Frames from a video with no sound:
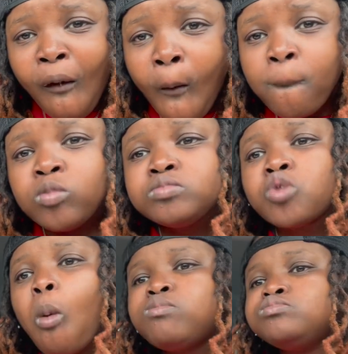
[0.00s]
Oh, I had
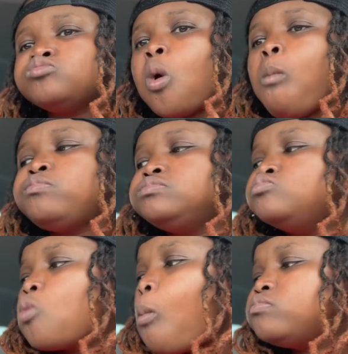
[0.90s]
called her this morning, but she
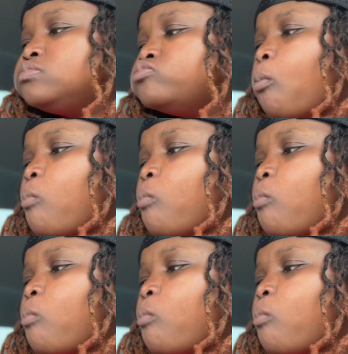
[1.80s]
didn't answer.